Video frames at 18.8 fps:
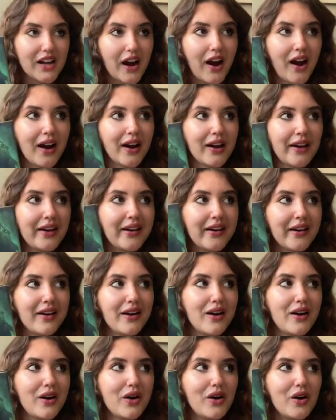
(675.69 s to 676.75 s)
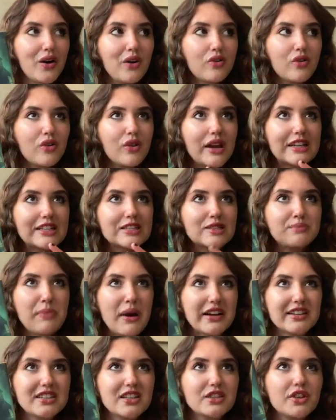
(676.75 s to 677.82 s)
I
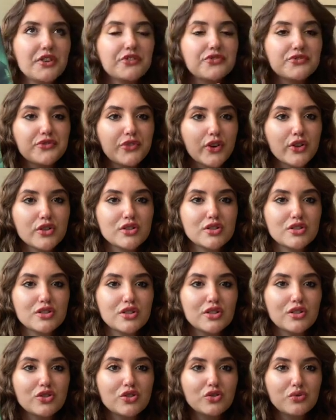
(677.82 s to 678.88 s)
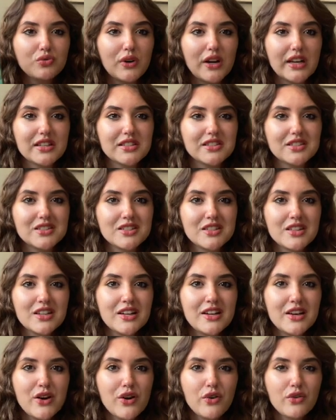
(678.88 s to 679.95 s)
expected the first twist
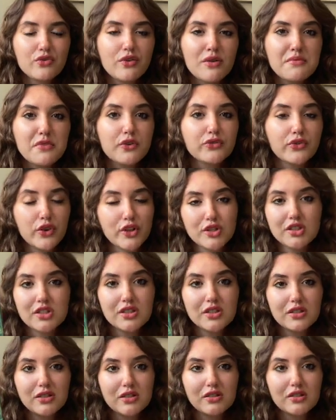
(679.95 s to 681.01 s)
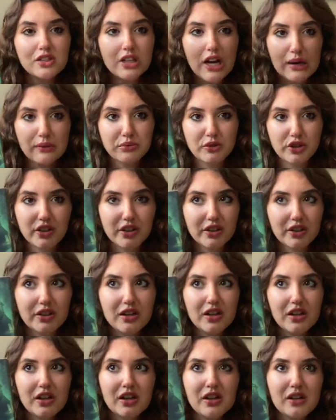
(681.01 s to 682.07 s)
from the first chapter,
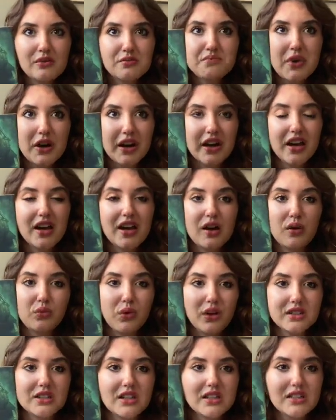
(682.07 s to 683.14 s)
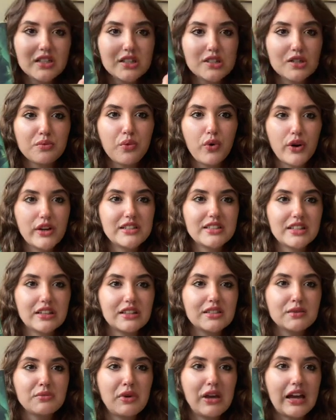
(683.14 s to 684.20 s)
but it wasn't disappointing
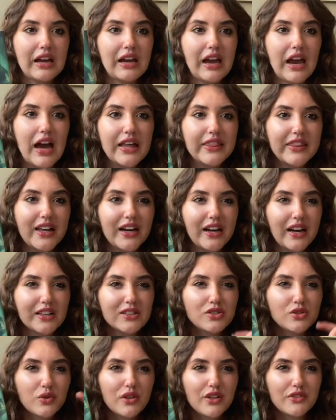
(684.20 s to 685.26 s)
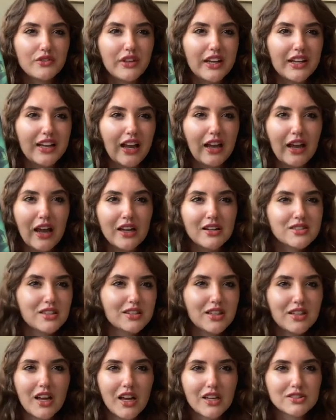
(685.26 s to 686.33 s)
to me. And then I sort of like guessed at
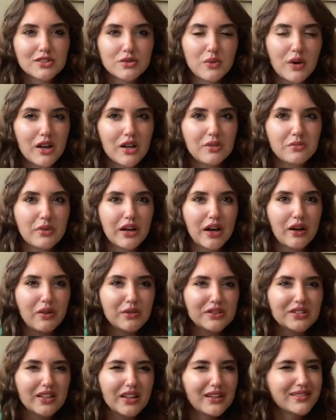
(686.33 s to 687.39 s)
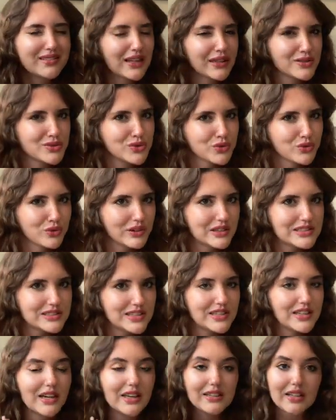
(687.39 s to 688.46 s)
the next one, but I was like, that's too
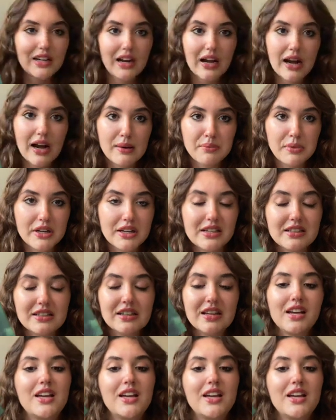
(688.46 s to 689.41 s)
crazy. And then it happened.